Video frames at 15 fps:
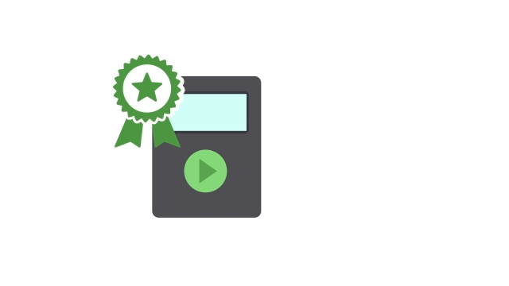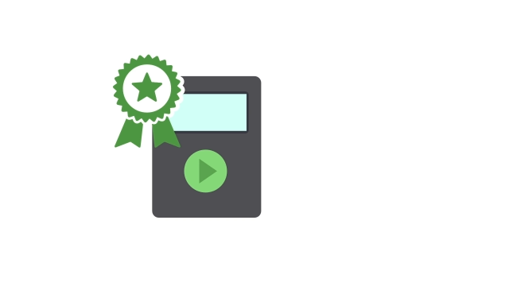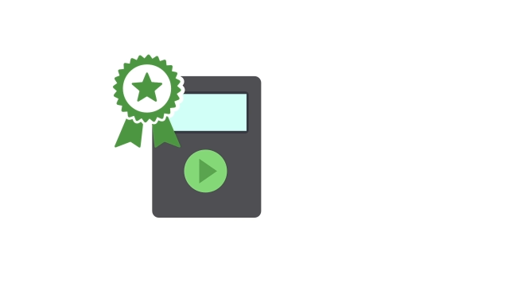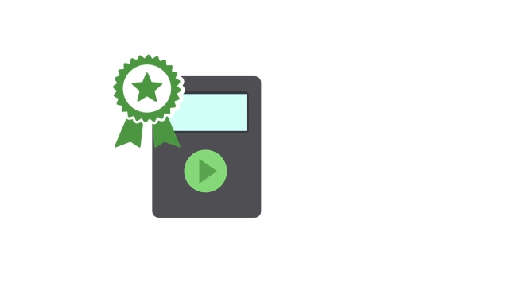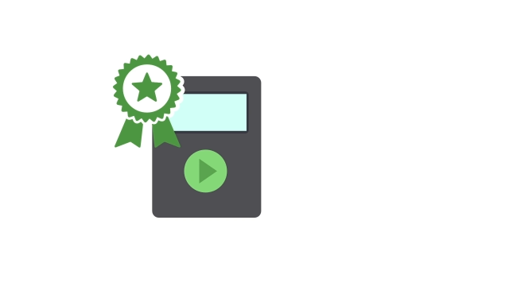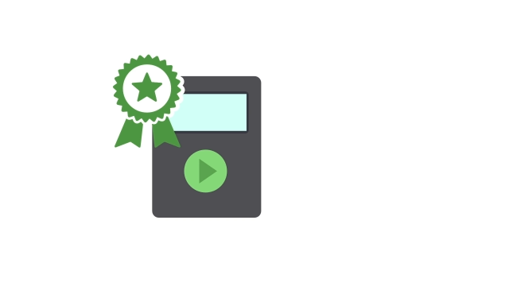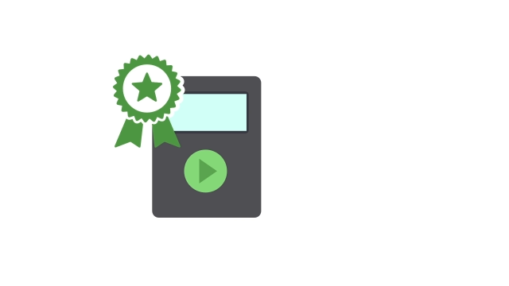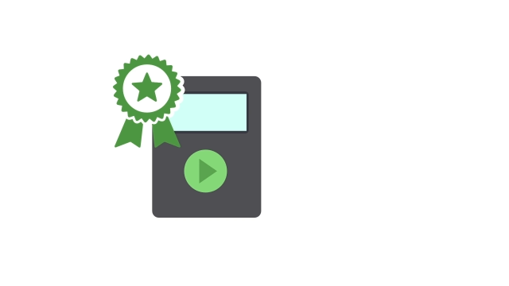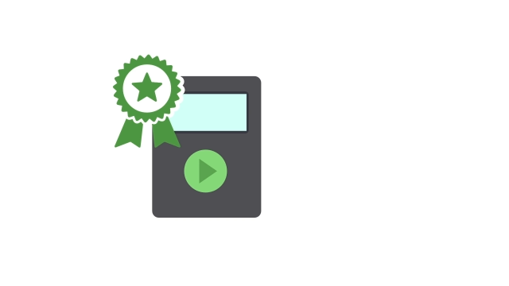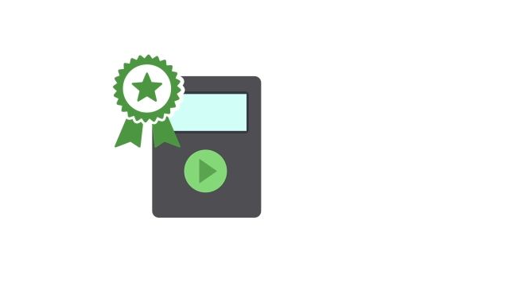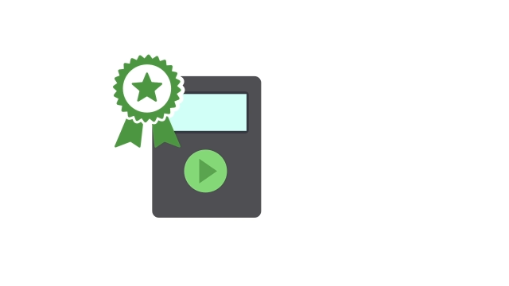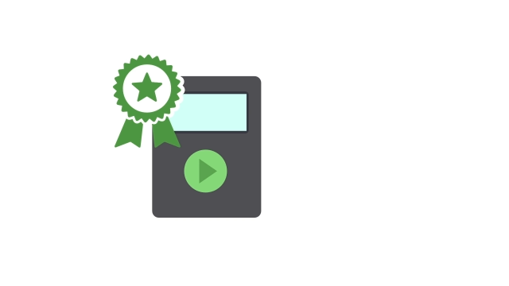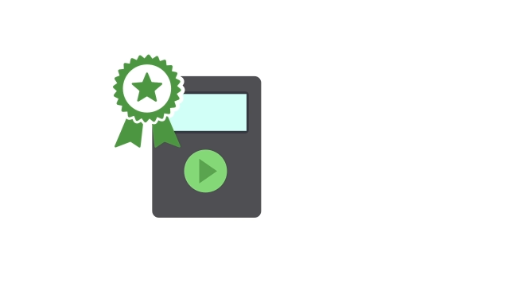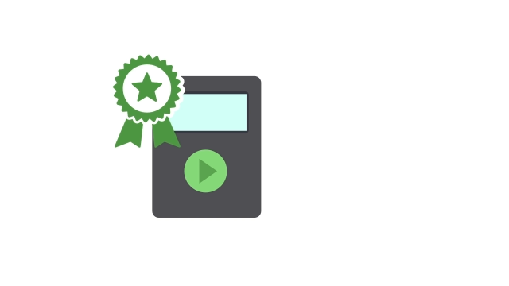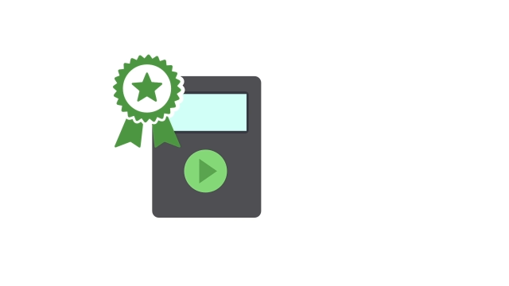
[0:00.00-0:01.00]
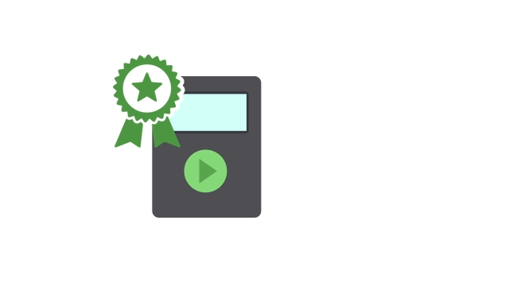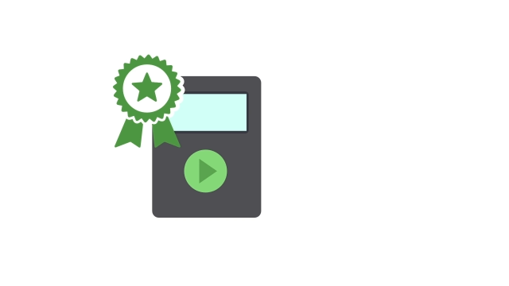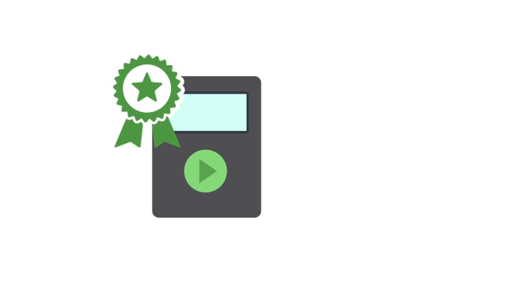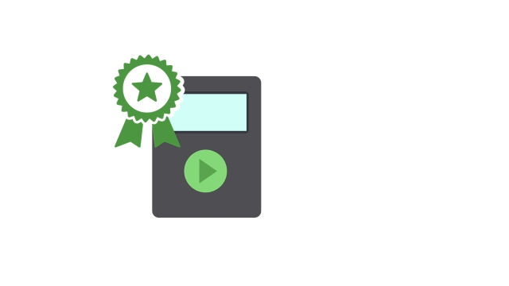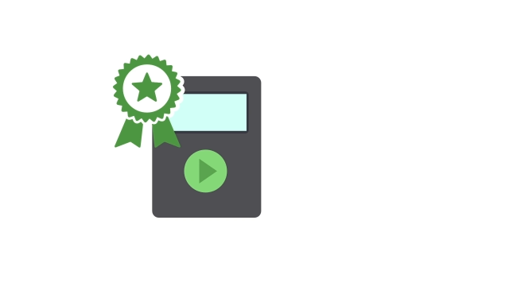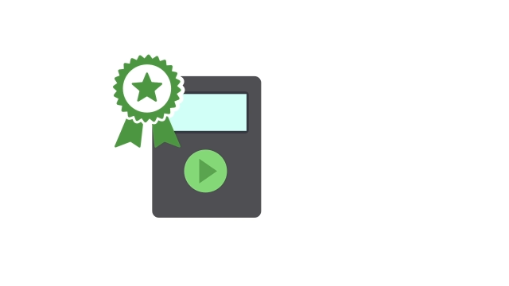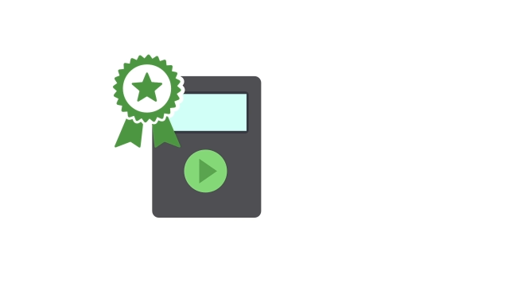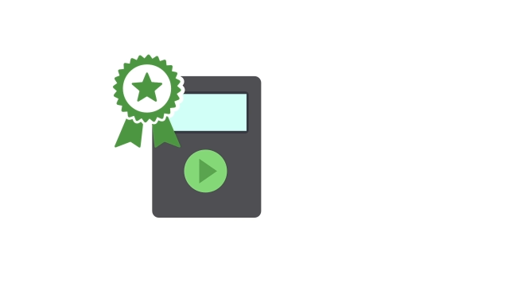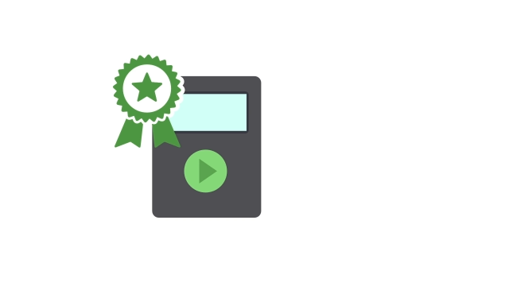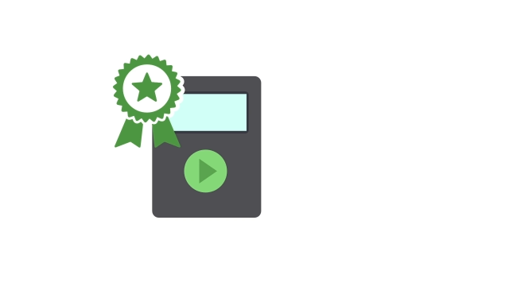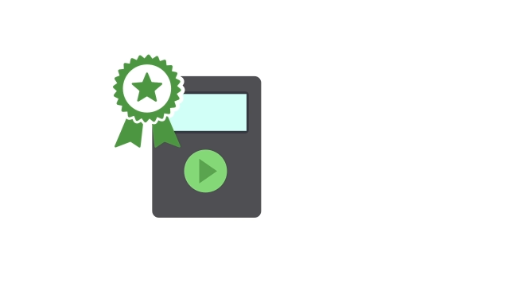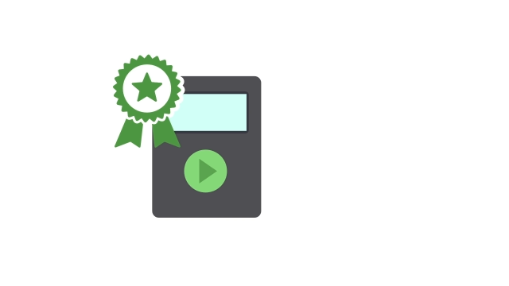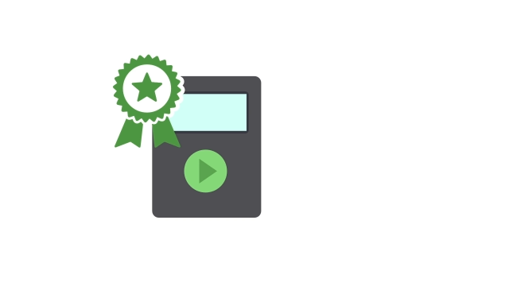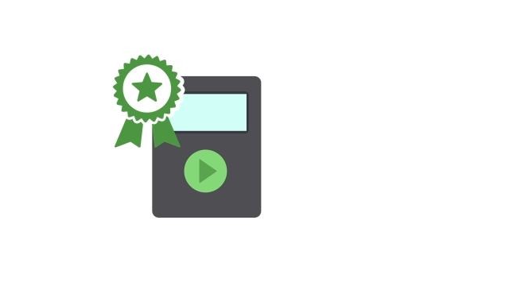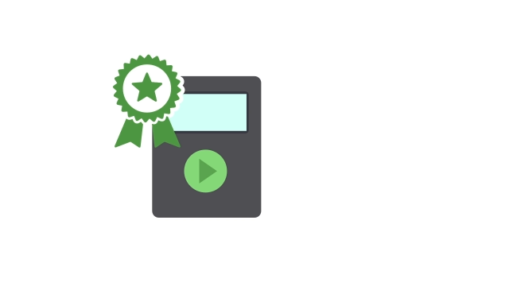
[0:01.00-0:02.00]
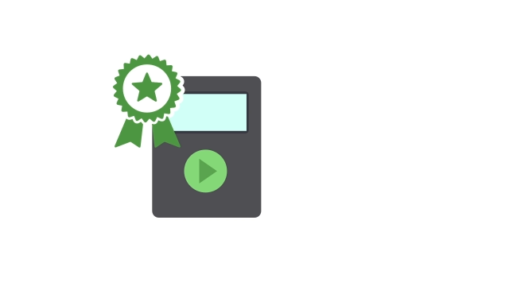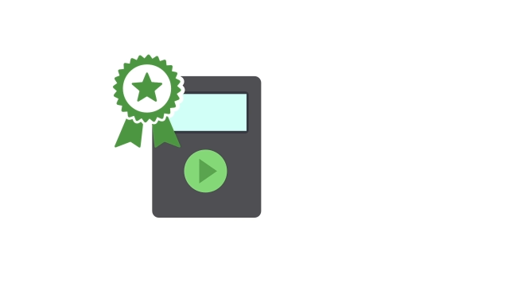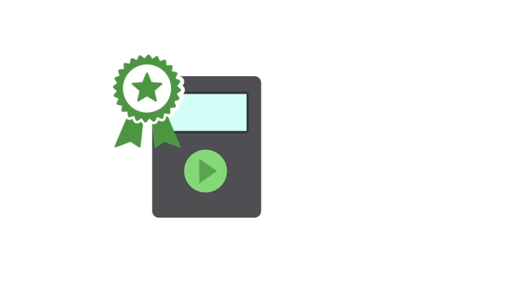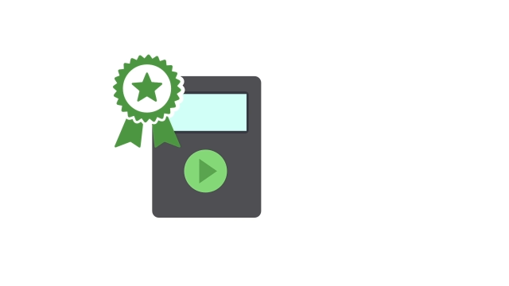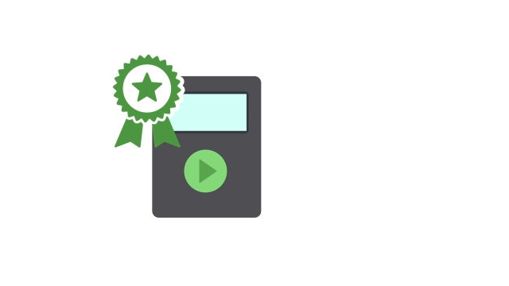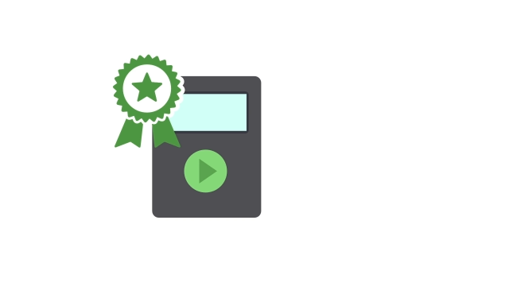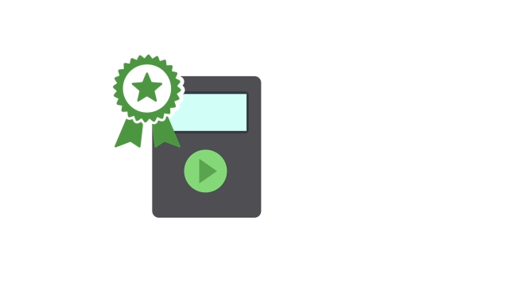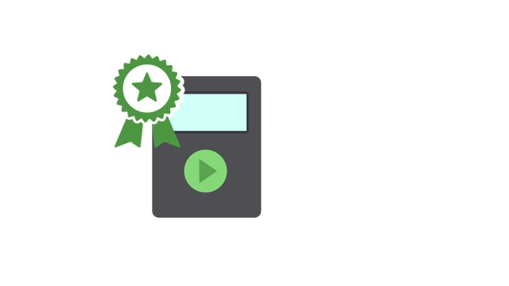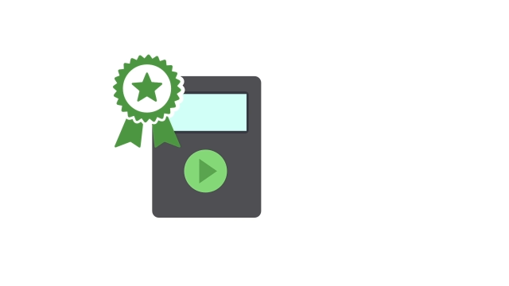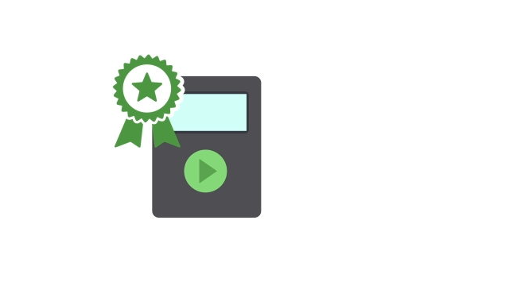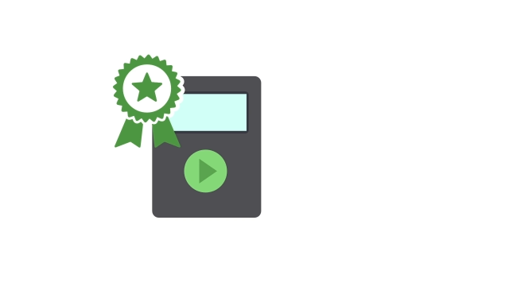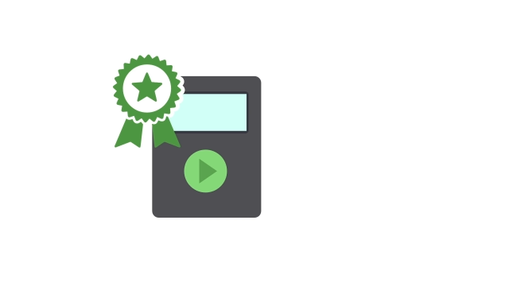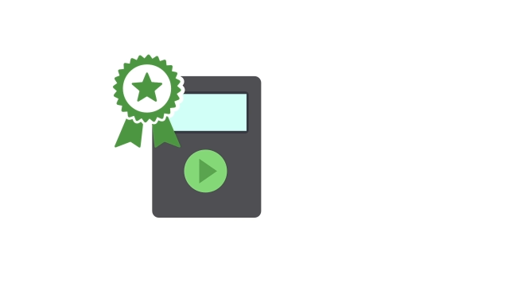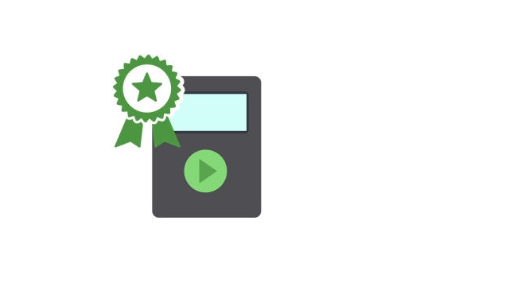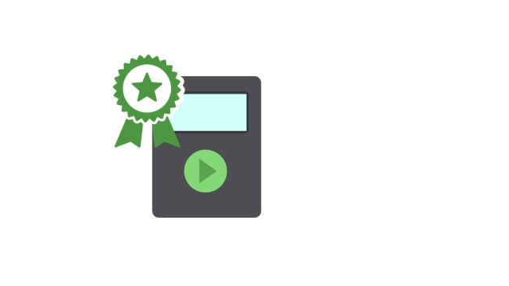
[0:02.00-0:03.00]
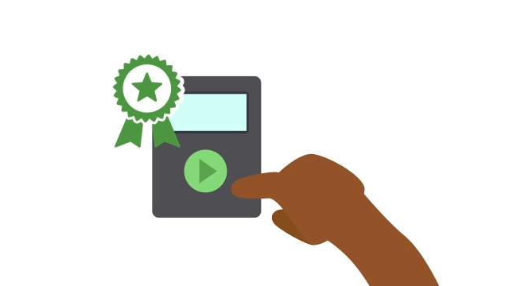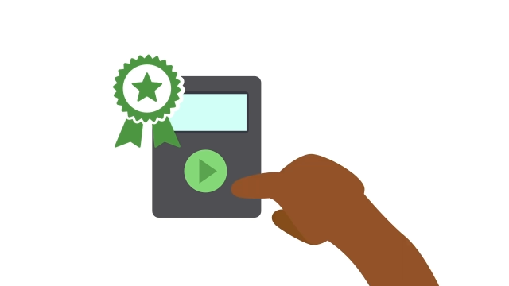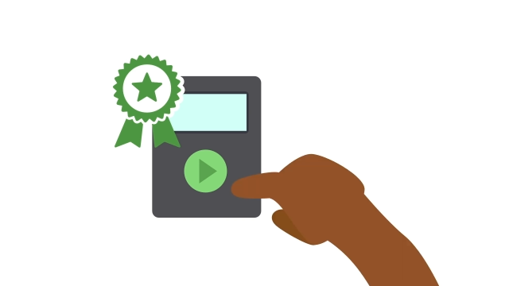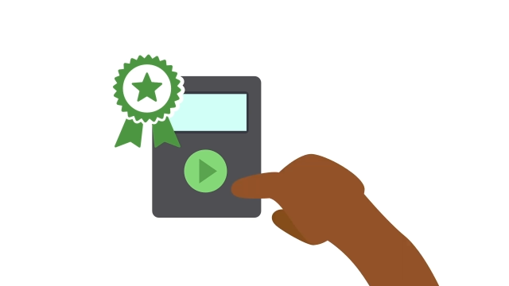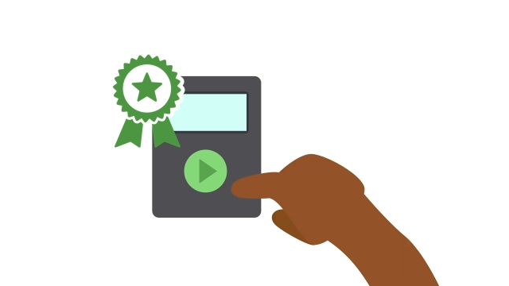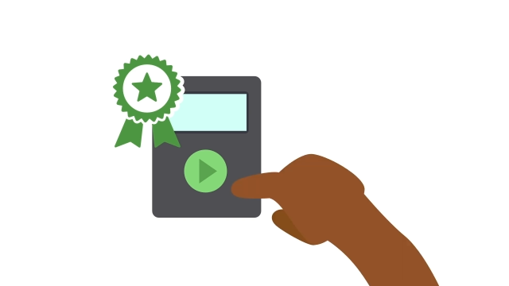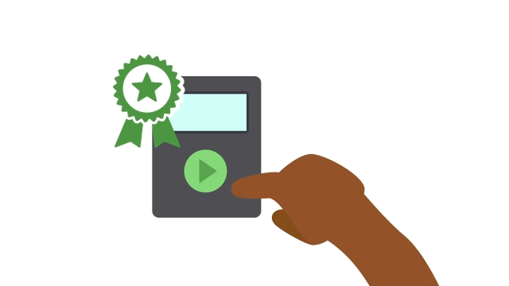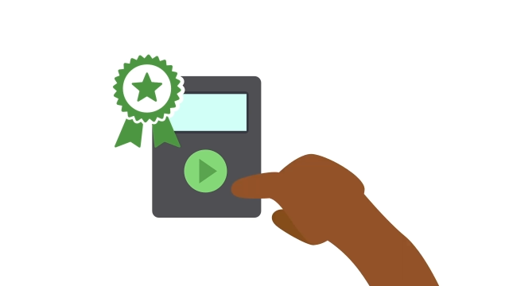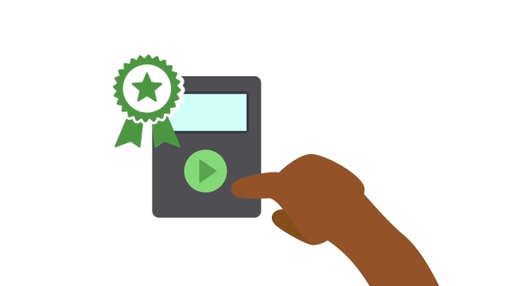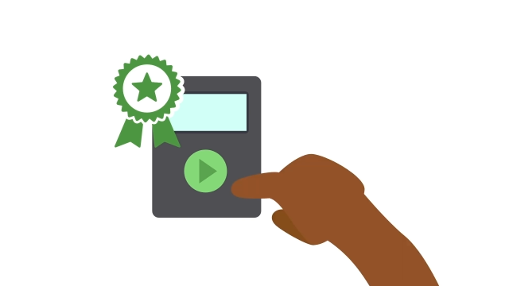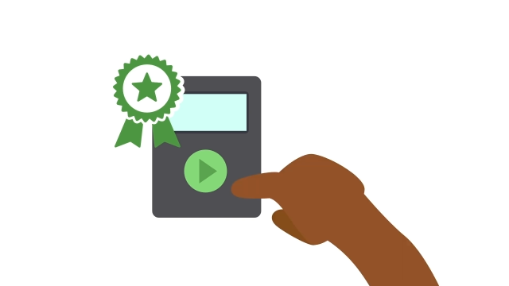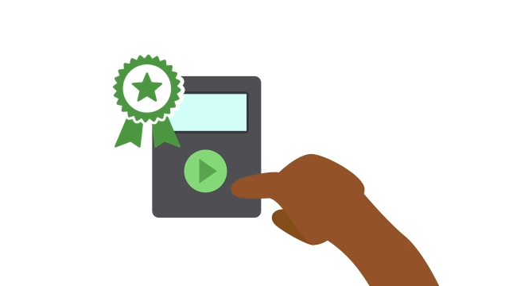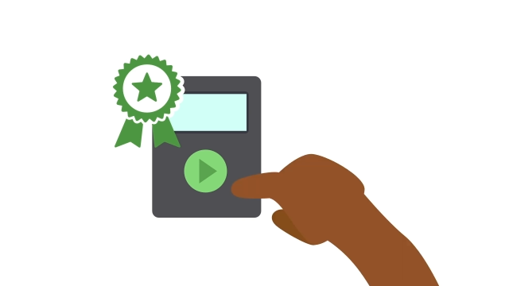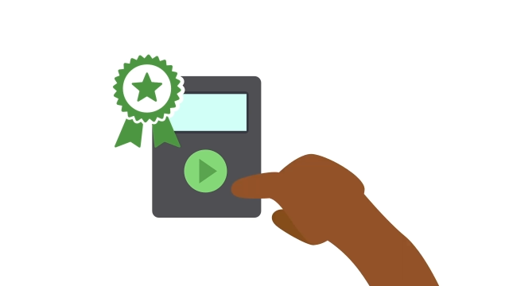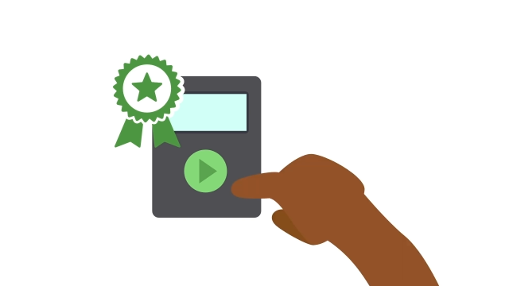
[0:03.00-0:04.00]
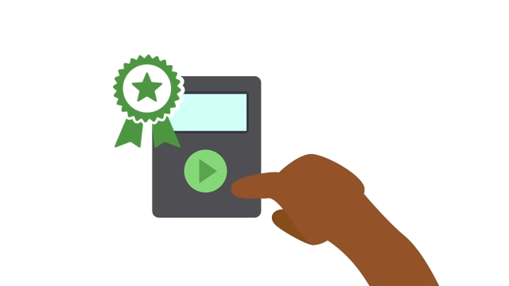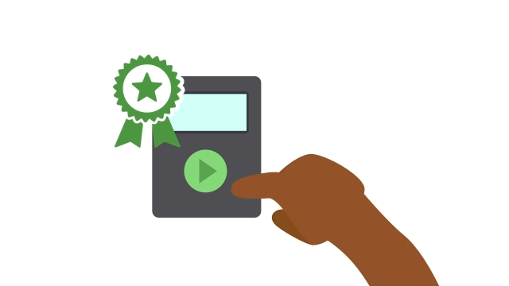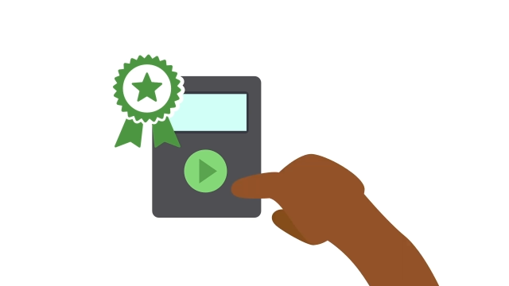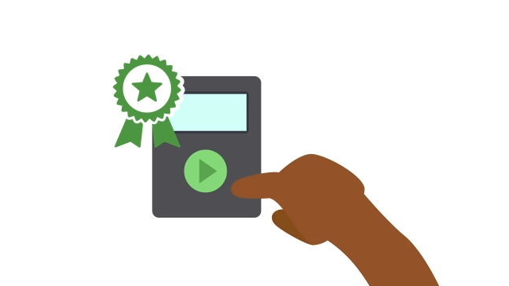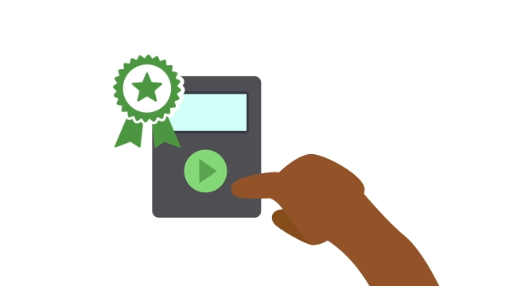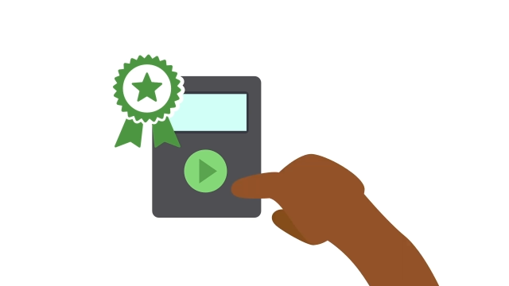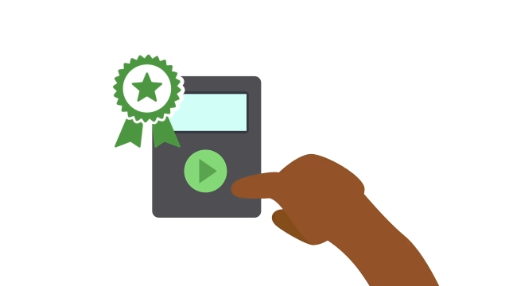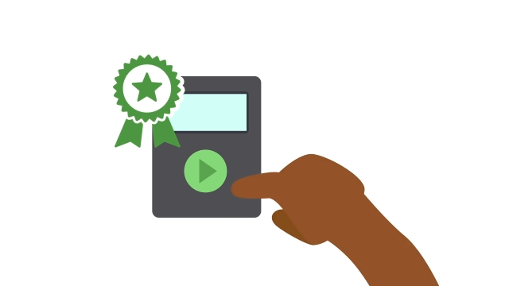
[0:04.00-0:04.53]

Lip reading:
No face is visible, so there are no lips to read.